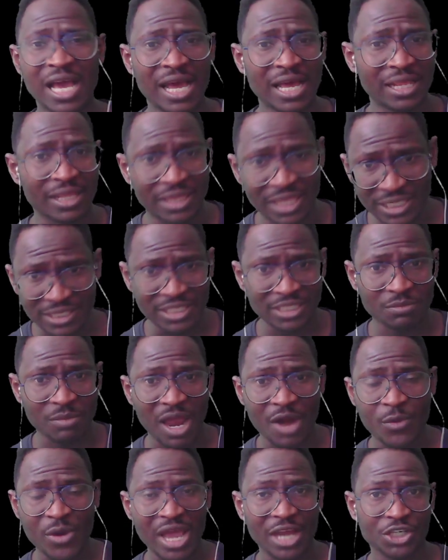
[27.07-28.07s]
This is my
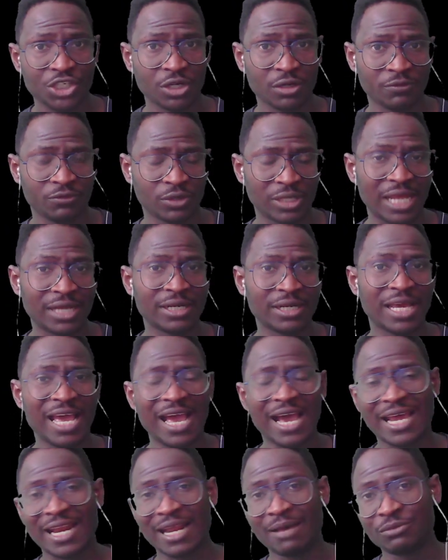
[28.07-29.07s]
reaction for that,
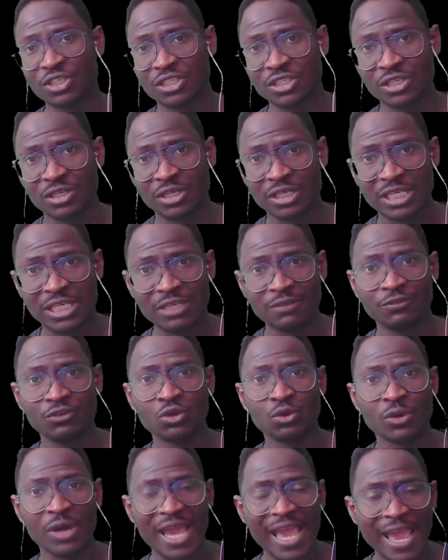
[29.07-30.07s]
and I'm just going to give
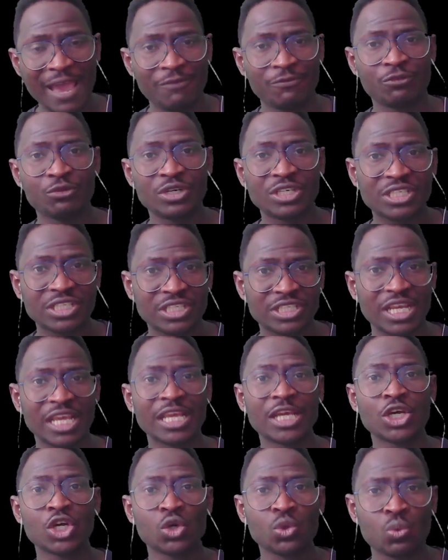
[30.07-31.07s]
you every
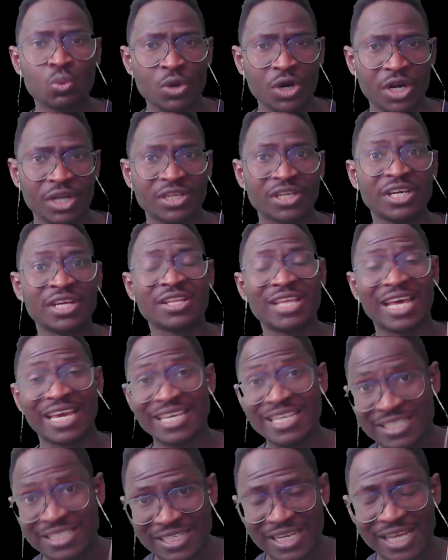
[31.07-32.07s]
single word that
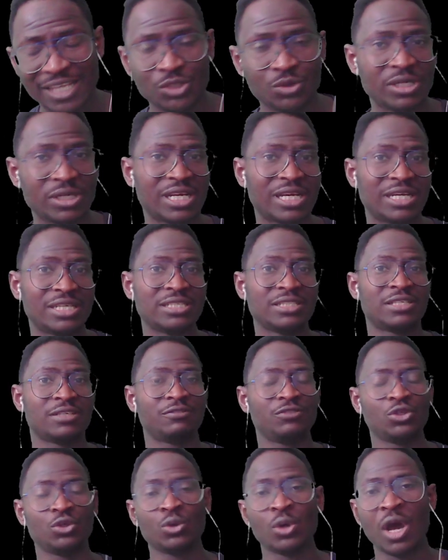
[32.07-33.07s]
he said during that
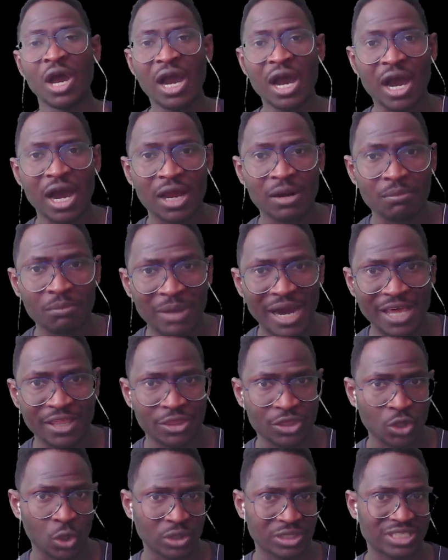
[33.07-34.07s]
interview and my
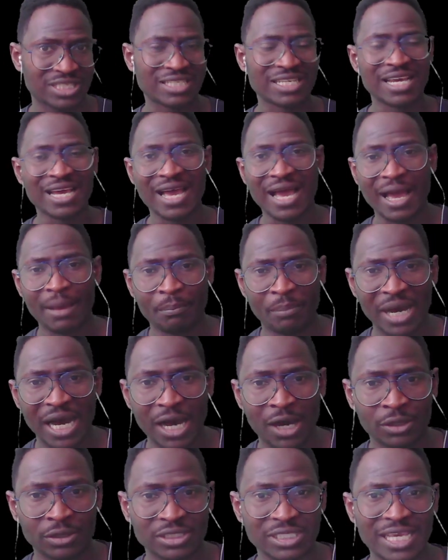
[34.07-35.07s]
thoughts
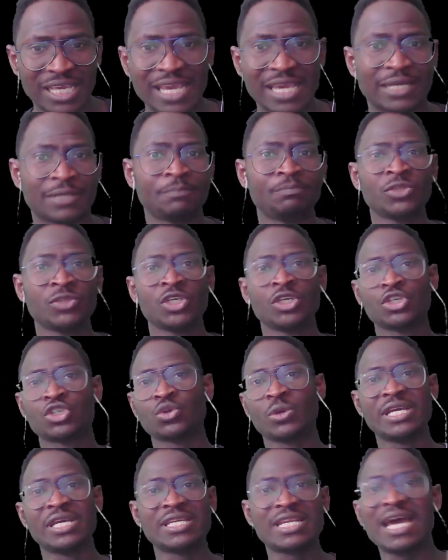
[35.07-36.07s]
about it. So
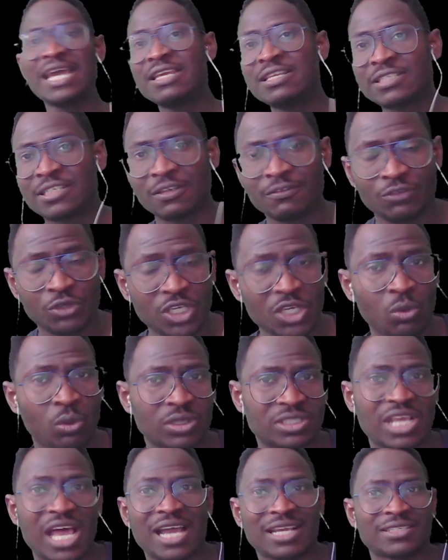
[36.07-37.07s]
in that interview, he
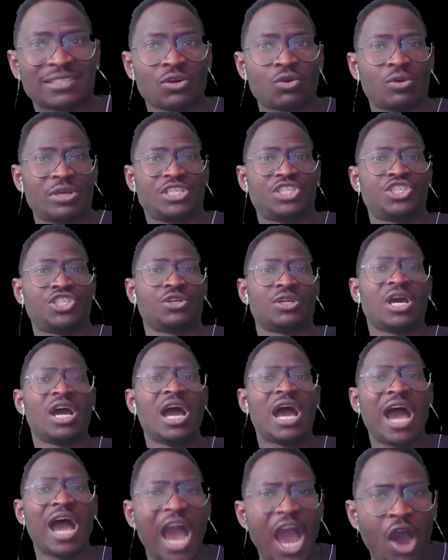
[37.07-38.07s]
was asked the question,
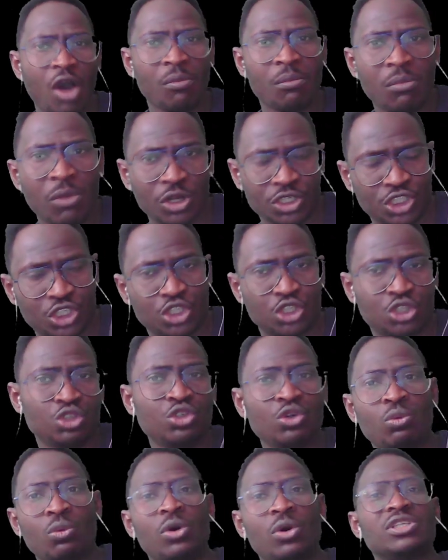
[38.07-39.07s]
how much do you
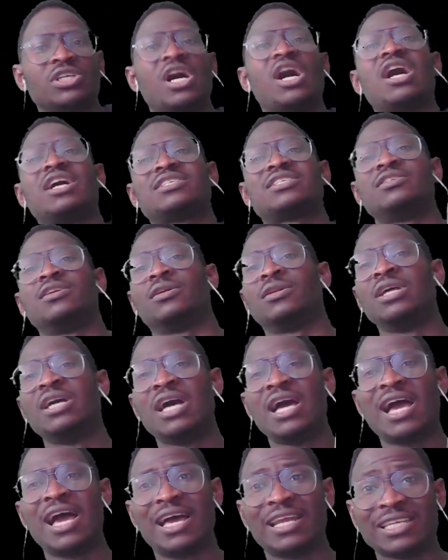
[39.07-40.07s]
want Arsenal
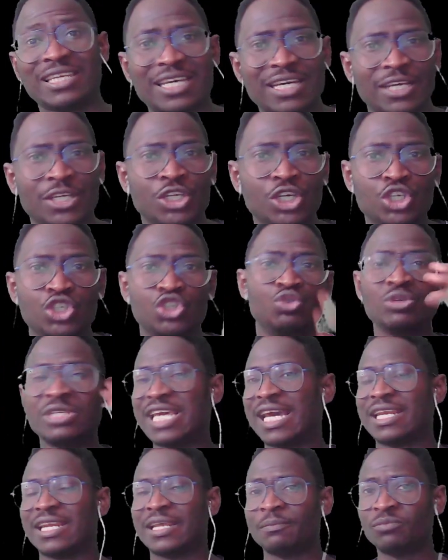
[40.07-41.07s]
and can you
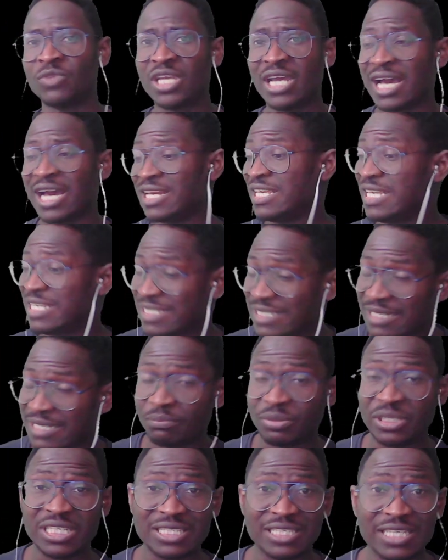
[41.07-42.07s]
get it? And he
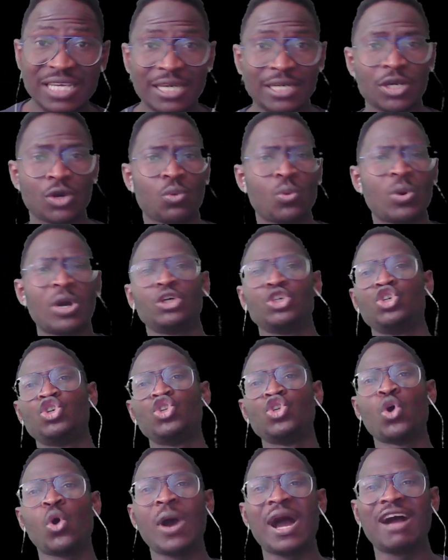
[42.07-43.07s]
simply said, well, you
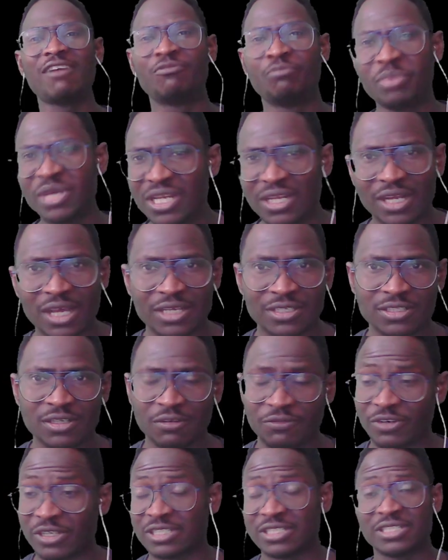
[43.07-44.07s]
know, I've been an Arsenal
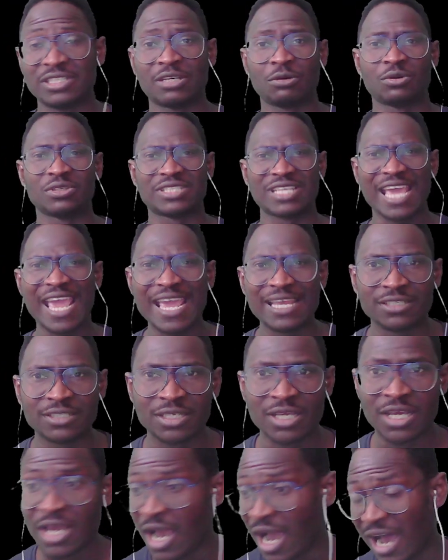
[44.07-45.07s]
fan since I was 8.
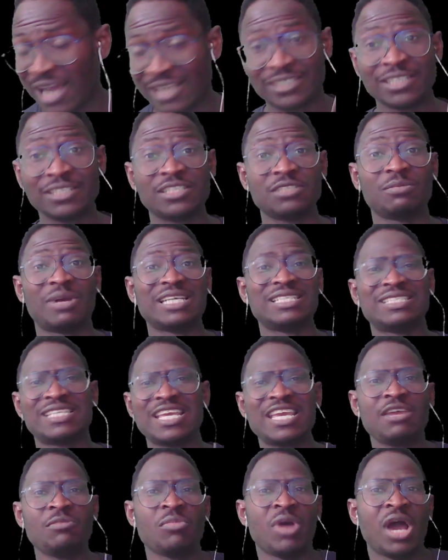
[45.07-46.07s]
Arsenal is my
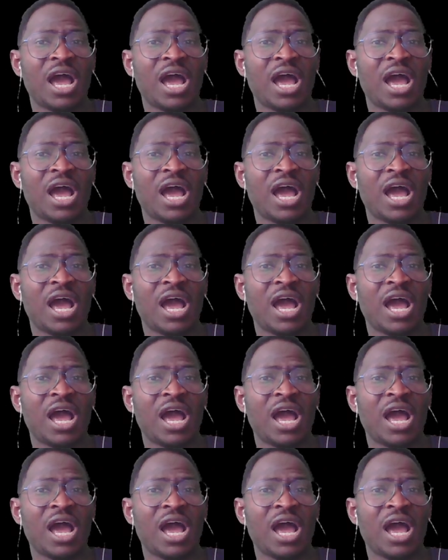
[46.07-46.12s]
team.